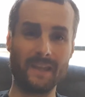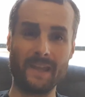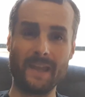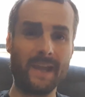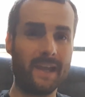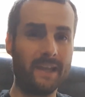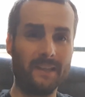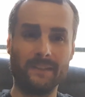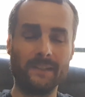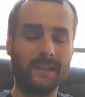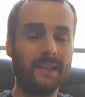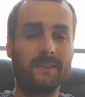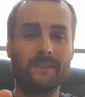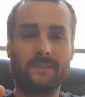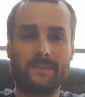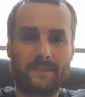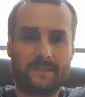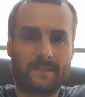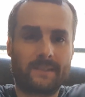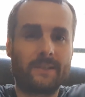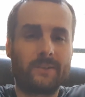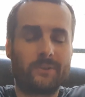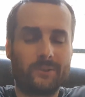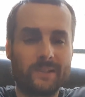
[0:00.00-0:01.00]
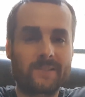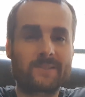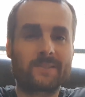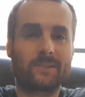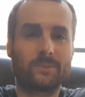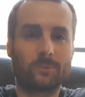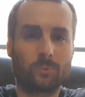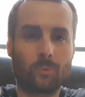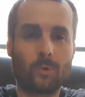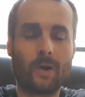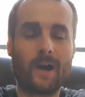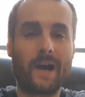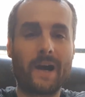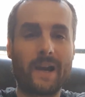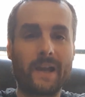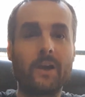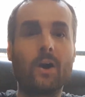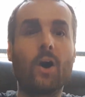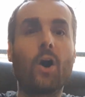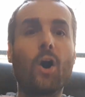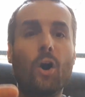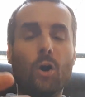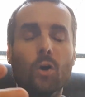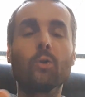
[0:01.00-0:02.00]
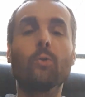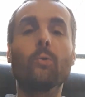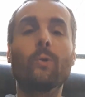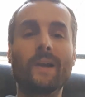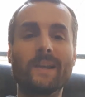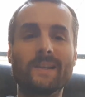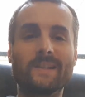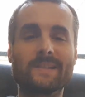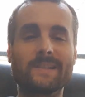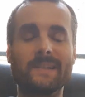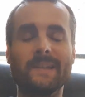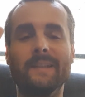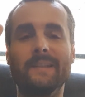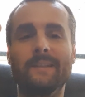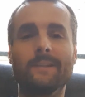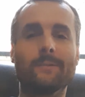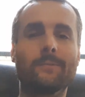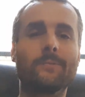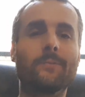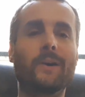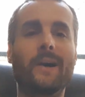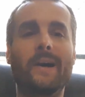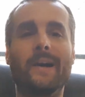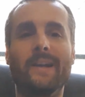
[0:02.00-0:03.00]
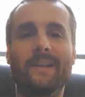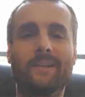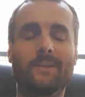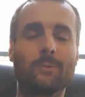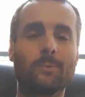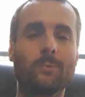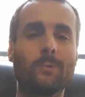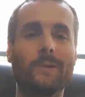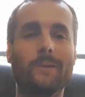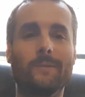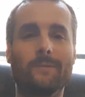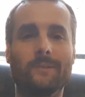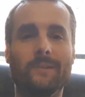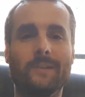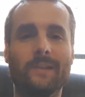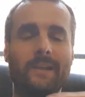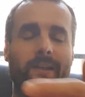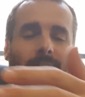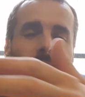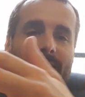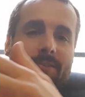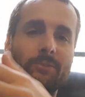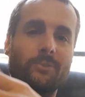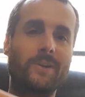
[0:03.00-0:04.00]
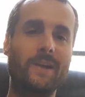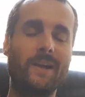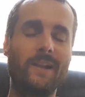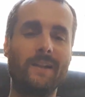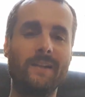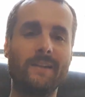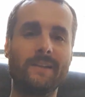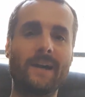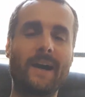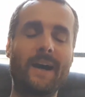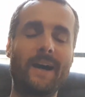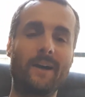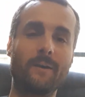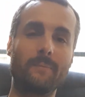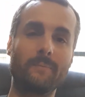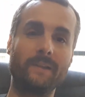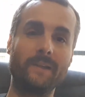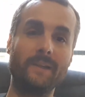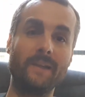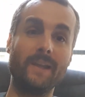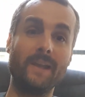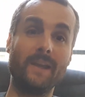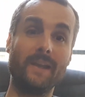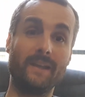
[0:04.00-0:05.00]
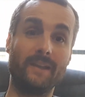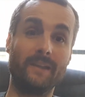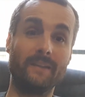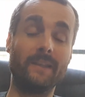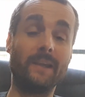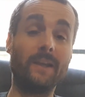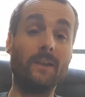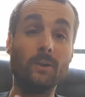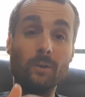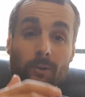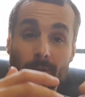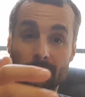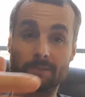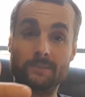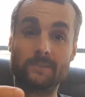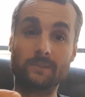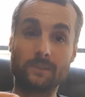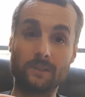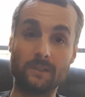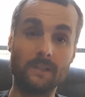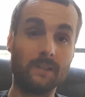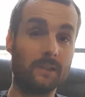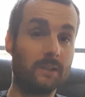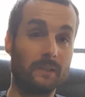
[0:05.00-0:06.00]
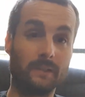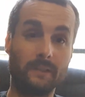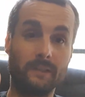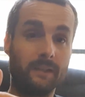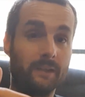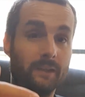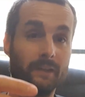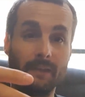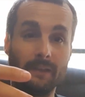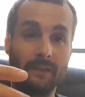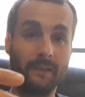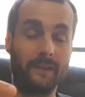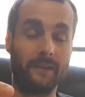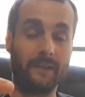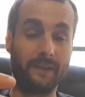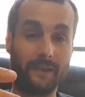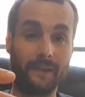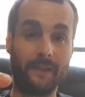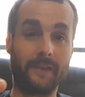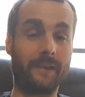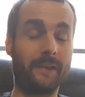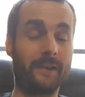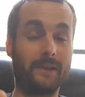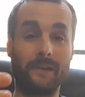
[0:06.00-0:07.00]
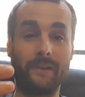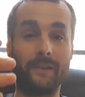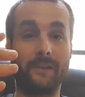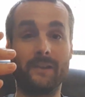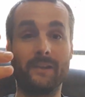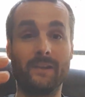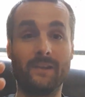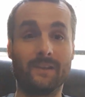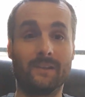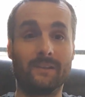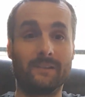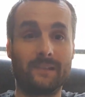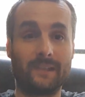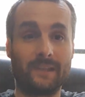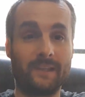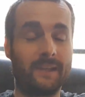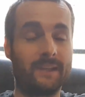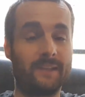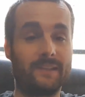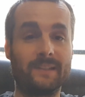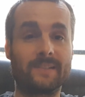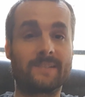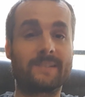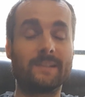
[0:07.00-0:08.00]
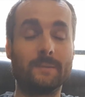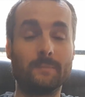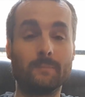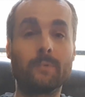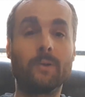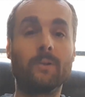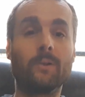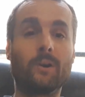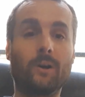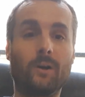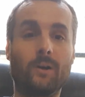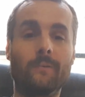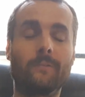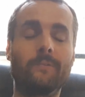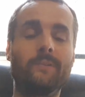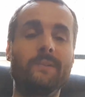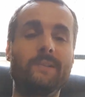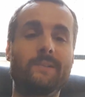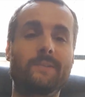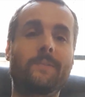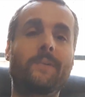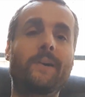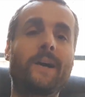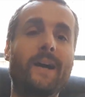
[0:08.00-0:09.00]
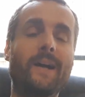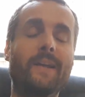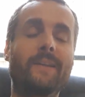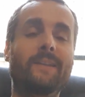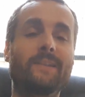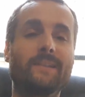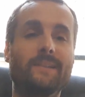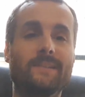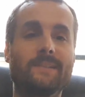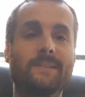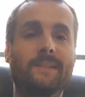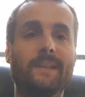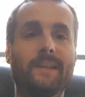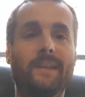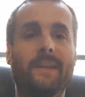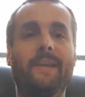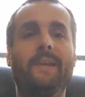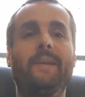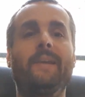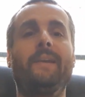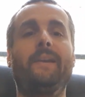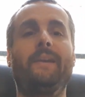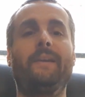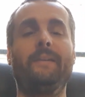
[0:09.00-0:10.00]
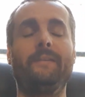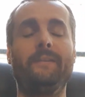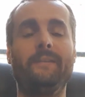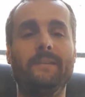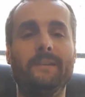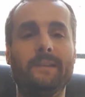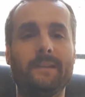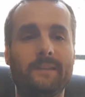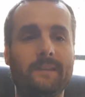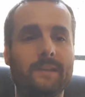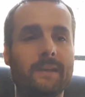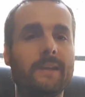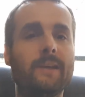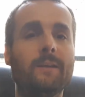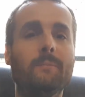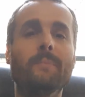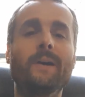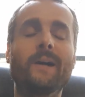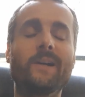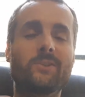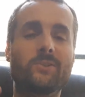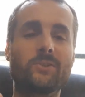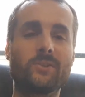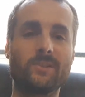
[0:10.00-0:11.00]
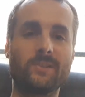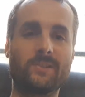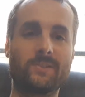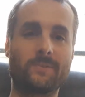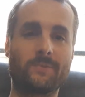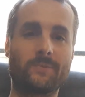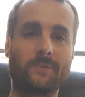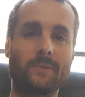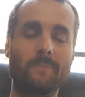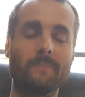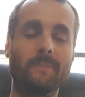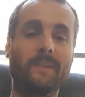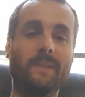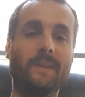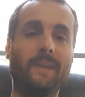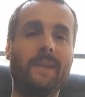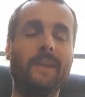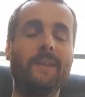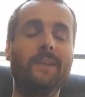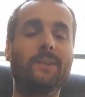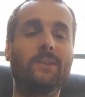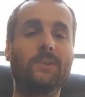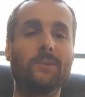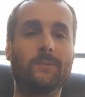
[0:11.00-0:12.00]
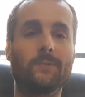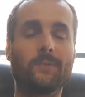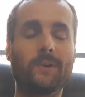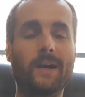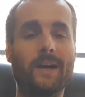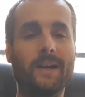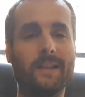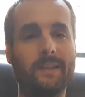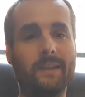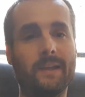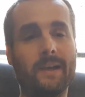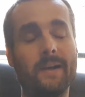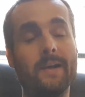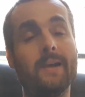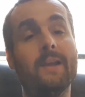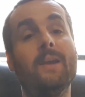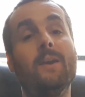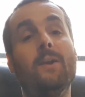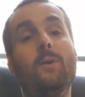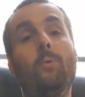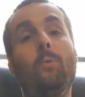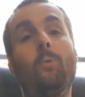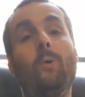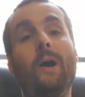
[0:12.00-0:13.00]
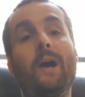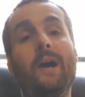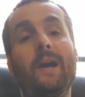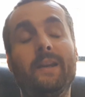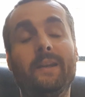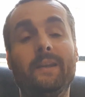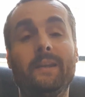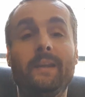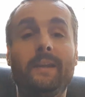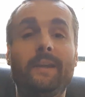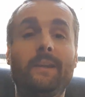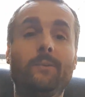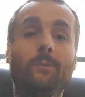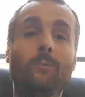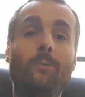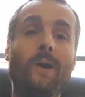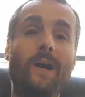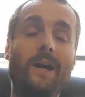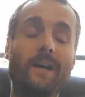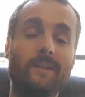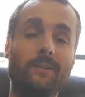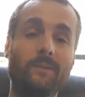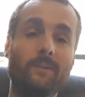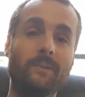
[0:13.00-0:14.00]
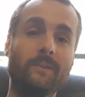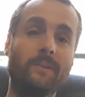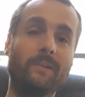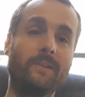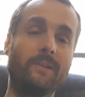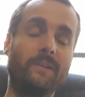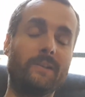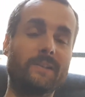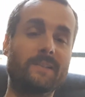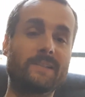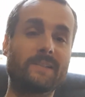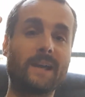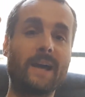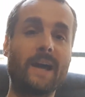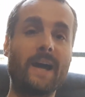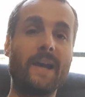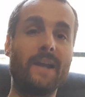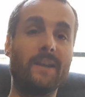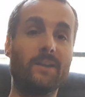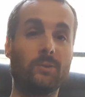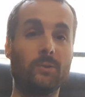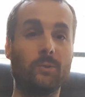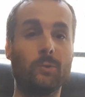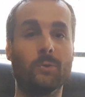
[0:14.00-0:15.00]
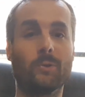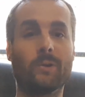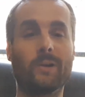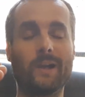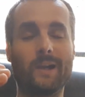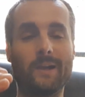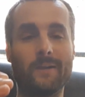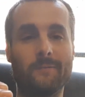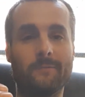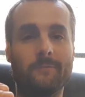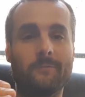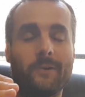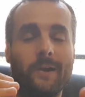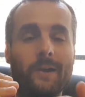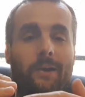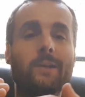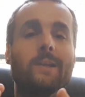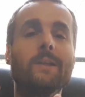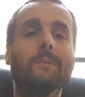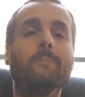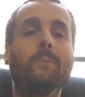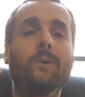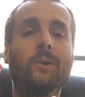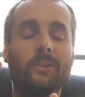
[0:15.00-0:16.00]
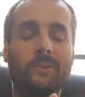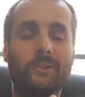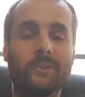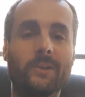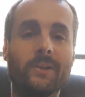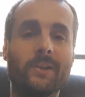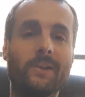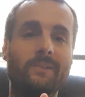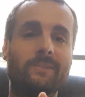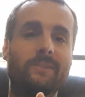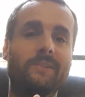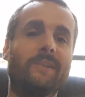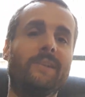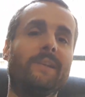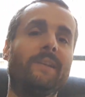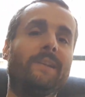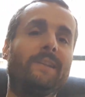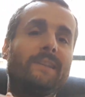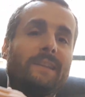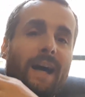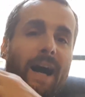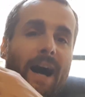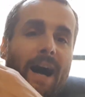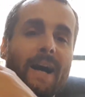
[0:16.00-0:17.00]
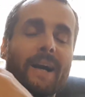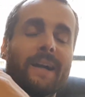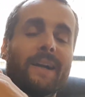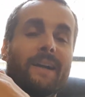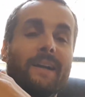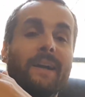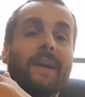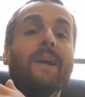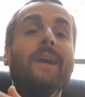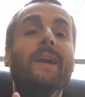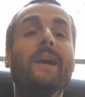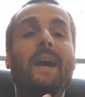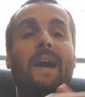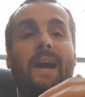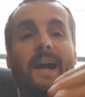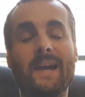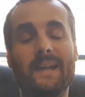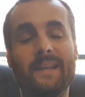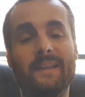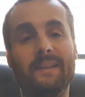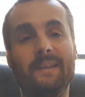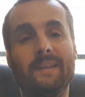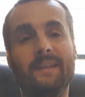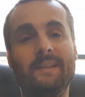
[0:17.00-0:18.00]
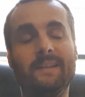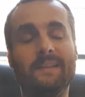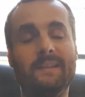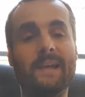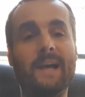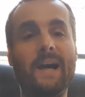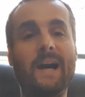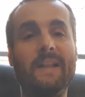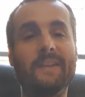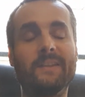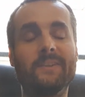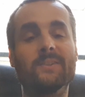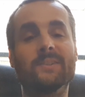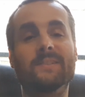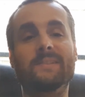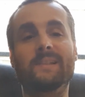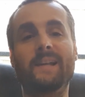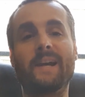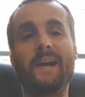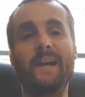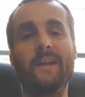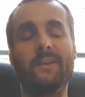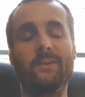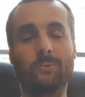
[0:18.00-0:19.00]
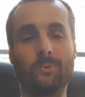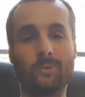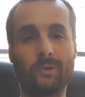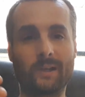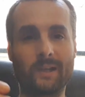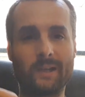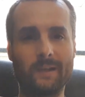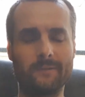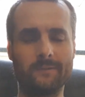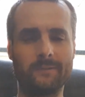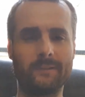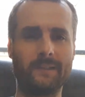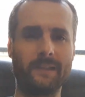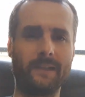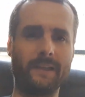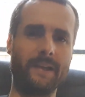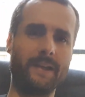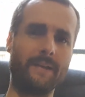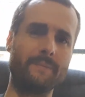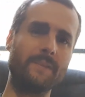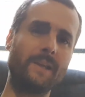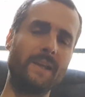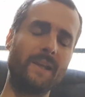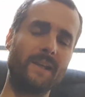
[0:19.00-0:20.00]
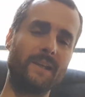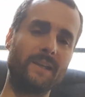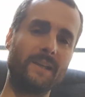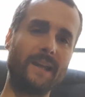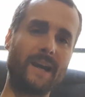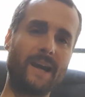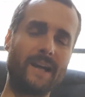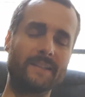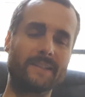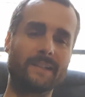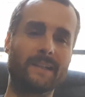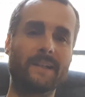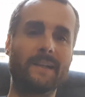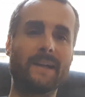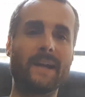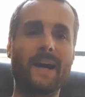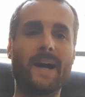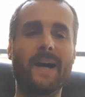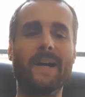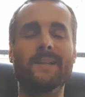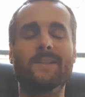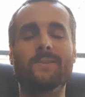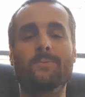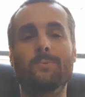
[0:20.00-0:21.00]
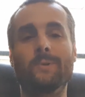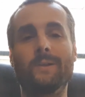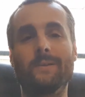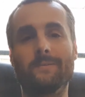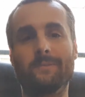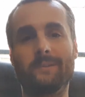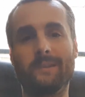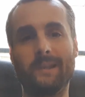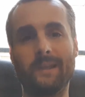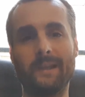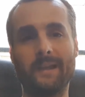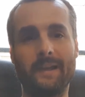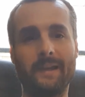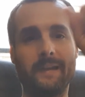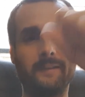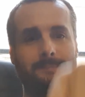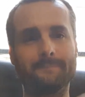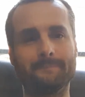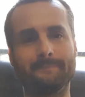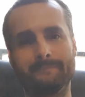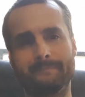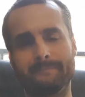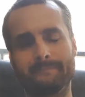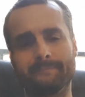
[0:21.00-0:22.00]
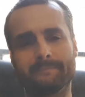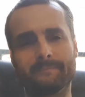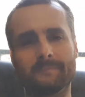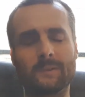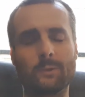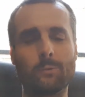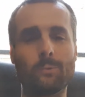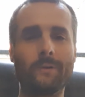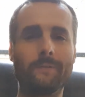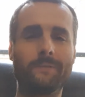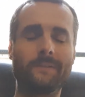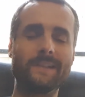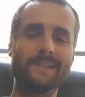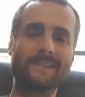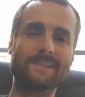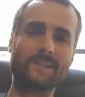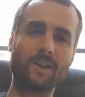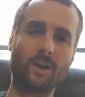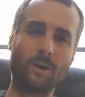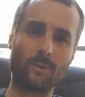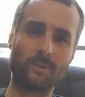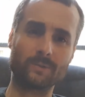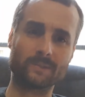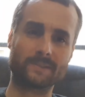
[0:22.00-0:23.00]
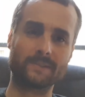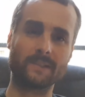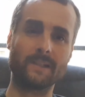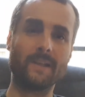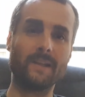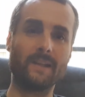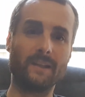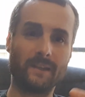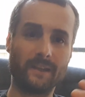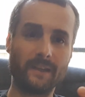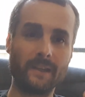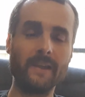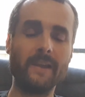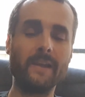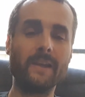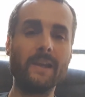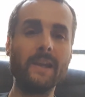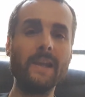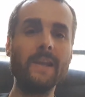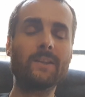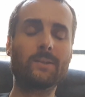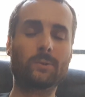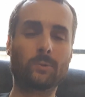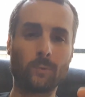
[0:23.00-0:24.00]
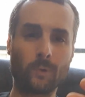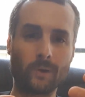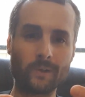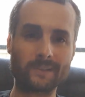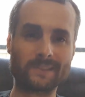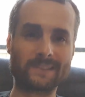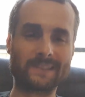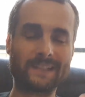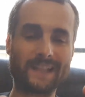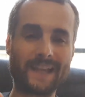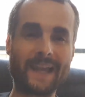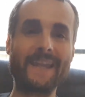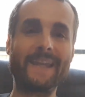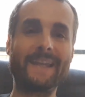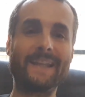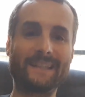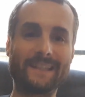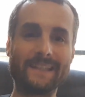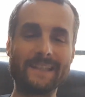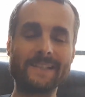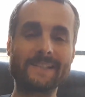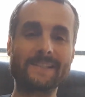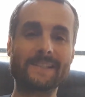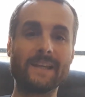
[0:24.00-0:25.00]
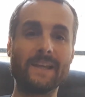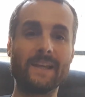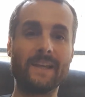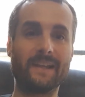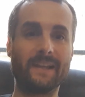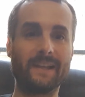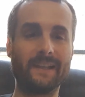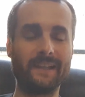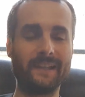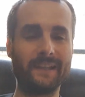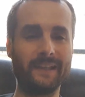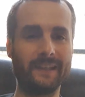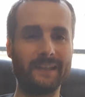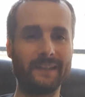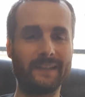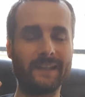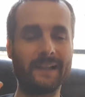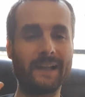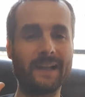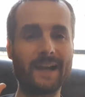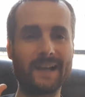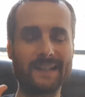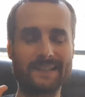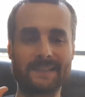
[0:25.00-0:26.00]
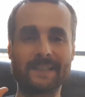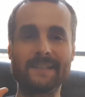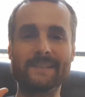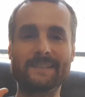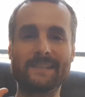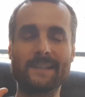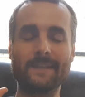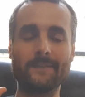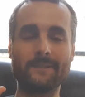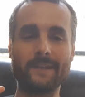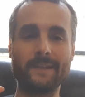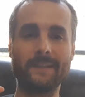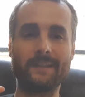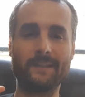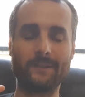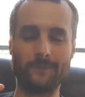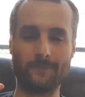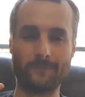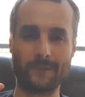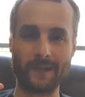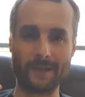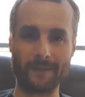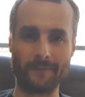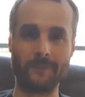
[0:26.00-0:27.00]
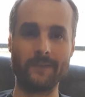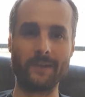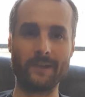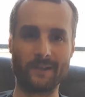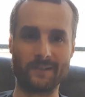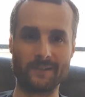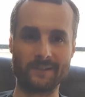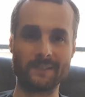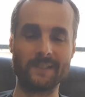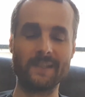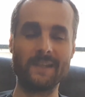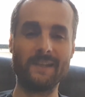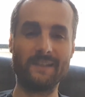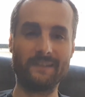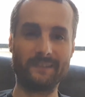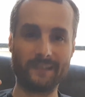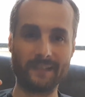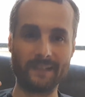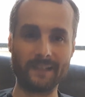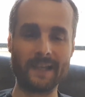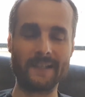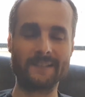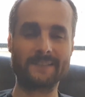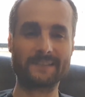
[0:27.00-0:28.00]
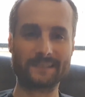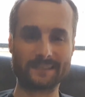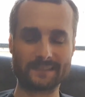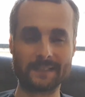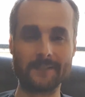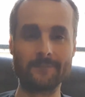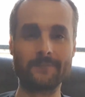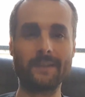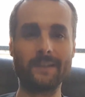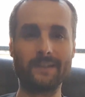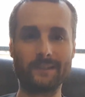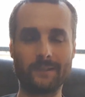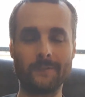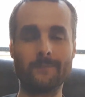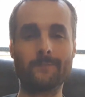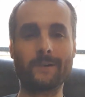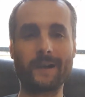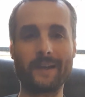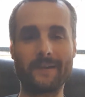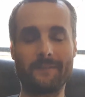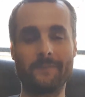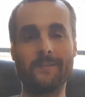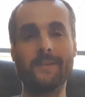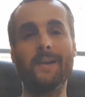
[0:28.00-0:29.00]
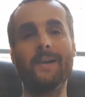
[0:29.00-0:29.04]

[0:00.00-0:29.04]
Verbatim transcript: and it is the reason why always in the fight with the Israeli army they lost uh, the the symbol of this fight is the, the, the images from the Intifada when in one uh, side you have very modern uh, tank and in the other side you have the young guys with the um, with the stones it was like this uh, the last 75 years the last 75